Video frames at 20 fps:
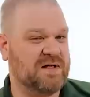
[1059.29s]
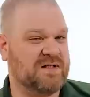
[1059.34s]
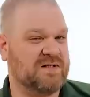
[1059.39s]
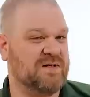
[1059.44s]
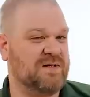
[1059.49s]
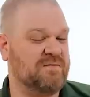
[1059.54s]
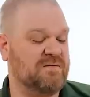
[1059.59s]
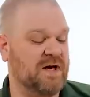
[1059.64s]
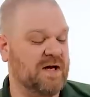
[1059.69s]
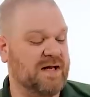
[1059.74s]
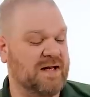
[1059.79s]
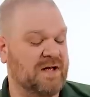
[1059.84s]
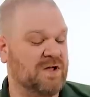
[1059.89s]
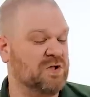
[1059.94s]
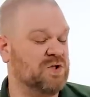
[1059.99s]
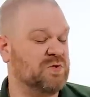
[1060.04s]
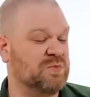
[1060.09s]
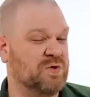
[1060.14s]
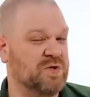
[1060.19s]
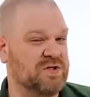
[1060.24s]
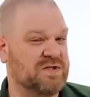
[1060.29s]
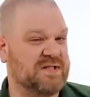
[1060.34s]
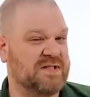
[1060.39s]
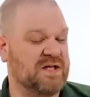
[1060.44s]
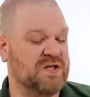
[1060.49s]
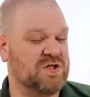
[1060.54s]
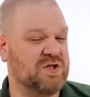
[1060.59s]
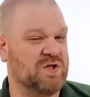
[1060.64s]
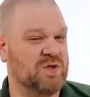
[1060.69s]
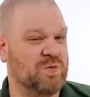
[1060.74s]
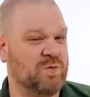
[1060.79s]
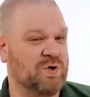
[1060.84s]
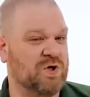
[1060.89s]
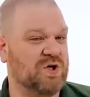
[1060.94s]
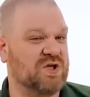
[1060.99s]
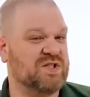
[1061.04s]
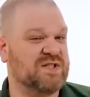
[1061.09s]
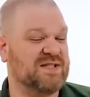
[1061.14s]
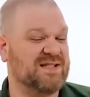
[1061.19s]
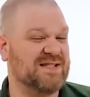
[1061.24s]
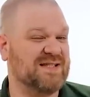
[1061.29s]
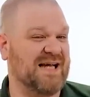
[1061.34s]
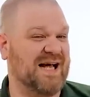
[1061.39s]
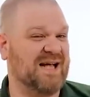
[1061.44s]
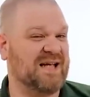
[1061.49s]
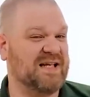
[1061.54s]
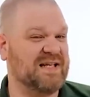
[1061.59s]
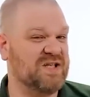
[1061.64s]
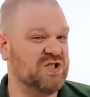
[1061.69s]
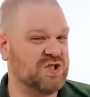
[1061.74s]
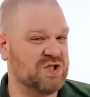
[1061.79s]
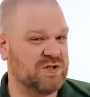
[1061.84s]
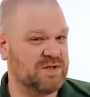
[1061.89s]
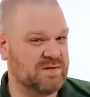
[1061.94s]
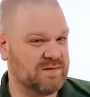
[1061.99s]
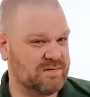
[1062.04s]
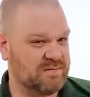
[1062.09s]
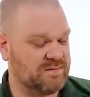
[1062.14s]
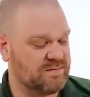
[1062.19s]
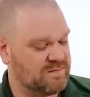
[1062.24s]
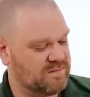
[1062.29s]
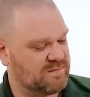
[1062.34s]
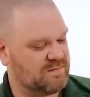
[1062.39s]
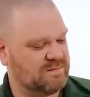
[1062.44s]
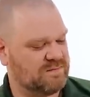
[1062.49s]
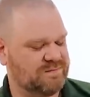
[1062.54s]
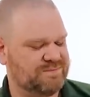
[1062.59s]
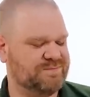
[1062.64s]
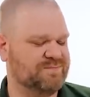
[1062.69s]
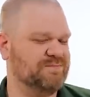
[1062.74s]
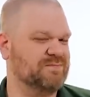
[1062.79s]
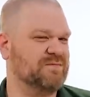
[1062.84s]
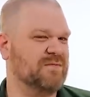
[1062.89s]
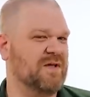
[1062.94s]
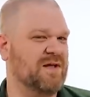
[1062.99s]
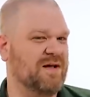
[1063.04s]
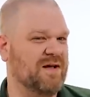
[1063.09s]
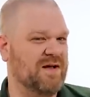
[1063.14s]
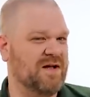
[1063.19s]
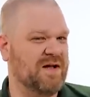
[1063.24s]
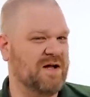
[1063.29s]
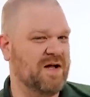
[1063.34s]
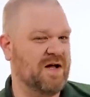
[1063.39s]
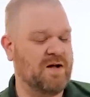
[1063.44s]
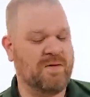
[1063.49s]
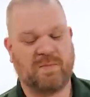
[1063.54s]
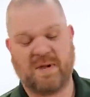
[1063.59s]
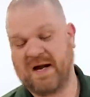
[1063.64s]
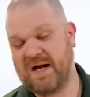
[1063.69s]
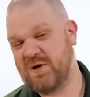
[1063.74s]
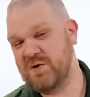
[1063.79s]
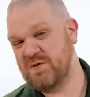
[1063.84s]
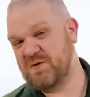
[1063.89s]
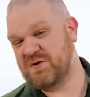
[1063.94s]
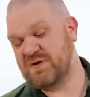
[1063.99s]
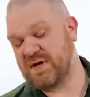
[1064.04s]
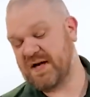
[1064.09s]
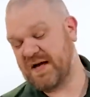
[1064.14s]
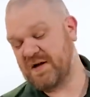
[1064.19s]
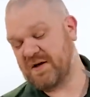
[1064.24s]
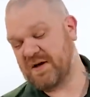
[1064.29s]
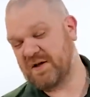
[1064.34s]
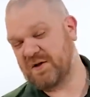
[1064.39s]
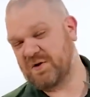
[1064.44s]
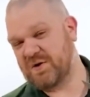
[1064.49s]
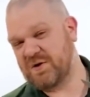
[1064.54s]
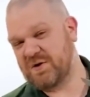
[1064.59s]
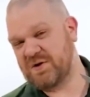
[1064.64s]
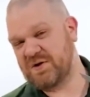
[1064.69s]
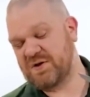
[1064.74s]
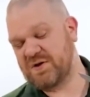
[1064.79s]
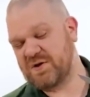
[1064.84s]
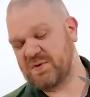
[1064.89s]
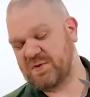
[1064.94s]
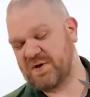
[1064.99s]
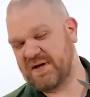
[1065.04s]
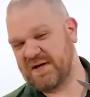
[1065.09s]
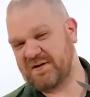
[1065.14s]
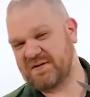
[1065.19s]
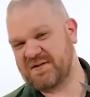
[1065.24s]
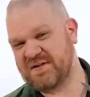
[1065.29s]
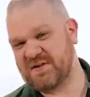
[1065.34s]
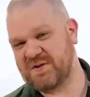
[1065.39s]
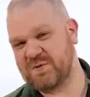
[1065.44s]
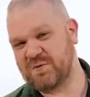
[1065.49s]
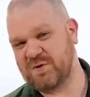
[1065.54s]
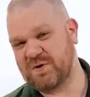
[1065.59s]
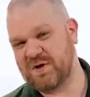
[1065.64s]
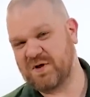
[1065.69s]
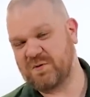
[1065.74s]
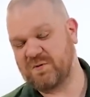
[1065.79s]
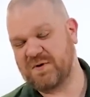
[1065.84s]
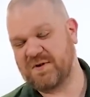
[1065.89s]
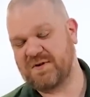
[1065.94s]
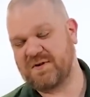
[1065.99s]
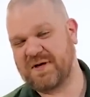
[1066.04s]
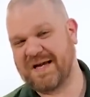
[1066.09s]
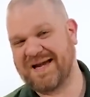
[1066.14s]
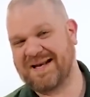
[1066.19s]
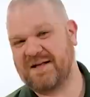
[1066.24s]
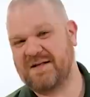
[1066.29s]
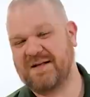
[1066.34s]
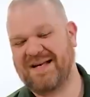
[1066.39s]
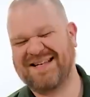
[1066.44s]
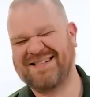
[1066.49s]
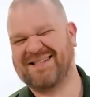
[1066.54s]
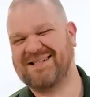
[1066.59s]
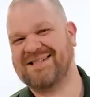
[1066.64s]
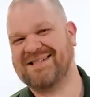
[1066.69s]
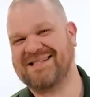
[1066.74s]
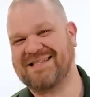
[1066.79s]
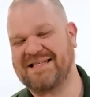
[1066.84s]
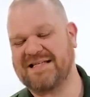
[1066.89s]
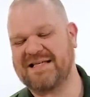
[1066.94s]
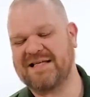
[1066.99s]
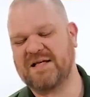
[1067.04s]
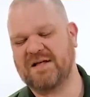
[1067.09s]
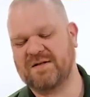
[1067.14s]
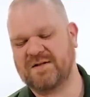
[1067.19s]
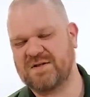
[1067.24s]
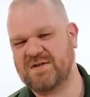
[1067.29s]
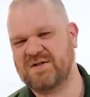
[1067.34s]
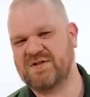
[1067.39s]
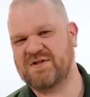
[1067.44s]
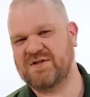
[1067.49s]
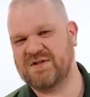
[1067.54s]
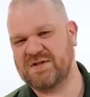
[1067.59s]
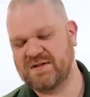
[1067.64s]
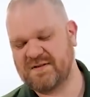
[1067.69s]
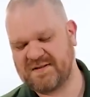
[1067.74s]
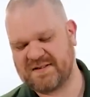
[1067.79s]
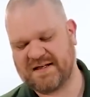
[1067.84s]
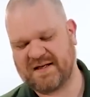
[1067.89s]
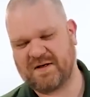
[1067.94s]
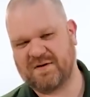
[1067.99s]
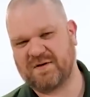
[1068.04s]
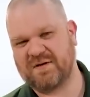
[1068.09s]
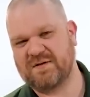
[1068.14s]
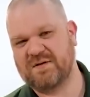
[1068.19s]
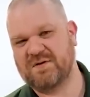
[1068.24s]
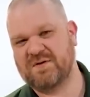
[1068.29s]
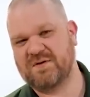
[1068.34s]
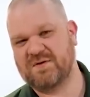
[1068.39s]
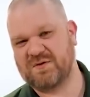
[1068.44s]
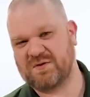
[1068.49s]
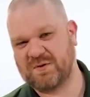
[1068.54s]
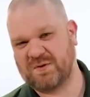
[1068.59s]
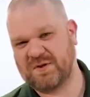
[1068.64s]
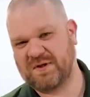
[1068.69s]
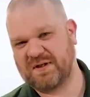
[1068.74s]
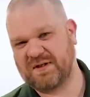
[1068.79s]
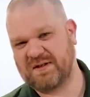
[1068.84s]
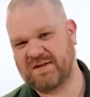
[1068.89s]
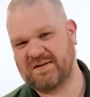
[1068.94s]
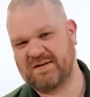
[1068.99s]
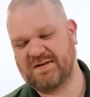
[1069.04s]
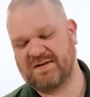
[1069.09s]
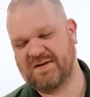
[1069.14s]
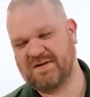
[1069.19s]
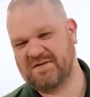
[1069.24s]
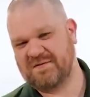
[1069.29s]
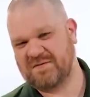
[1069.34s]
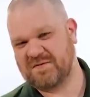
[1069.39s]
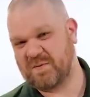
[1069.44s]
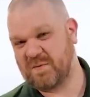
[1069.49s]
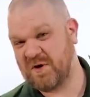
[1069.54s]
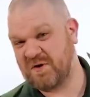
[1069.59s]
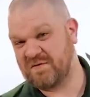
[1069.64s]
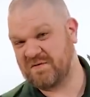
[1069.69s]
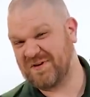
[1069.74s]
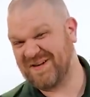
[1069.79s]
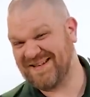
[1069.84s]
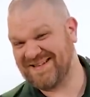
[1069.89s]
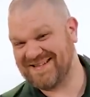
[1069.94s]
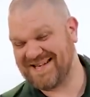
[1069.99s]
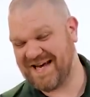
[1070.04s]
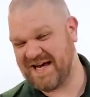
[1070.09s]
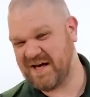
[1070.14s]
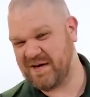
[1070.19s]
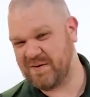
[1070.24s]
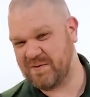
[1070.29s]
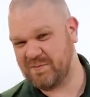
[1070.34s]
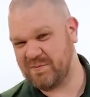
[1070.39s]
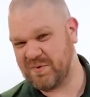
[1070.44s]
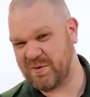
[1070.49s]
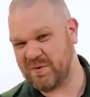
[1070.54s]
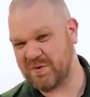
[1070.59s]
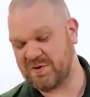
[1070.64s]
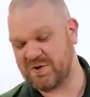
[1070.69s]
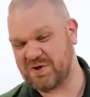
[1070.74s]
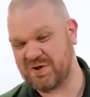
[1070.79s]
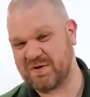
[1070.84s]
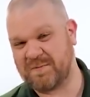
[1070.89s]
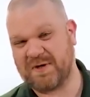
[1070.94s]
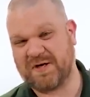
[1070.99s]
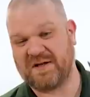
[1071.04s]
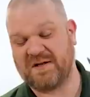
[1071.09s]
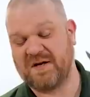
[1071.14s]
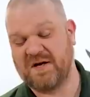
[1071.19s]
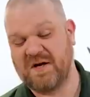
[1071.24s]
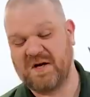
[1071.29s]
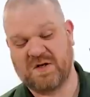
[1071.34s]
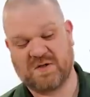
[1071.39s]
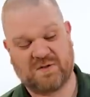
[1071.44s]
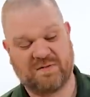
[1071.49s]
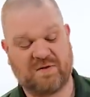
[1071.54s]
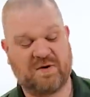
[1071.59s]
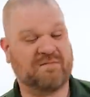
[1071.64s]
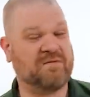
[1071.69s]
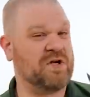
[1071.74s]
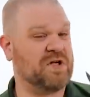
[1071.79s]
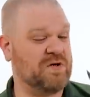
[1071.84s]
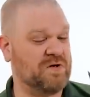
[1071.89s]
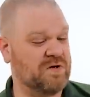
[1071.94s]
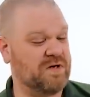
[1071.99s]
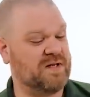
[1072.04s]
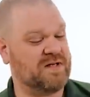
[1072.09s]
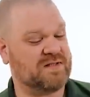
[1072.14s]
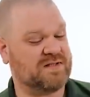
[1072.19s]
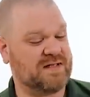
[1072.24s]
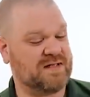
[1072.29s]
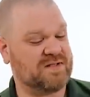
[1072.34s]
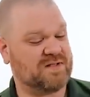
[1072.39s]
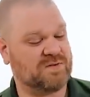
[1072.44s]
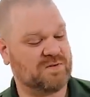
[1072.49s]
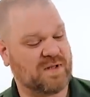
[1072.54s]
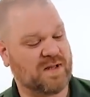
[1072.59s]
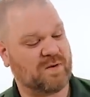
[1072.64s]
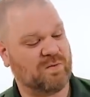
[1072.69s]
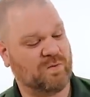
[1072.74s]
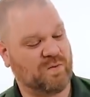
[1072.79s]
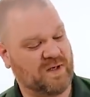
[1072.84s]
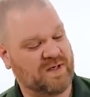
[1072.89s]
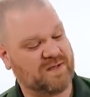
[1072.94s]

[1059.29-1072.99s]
is a very English pronunciation of the word Solingen. But I learned to pronounce this word with the kind of S-Z, the Z sound, Solingen, from our friends at Boker Germany. So if you're ever curious as to like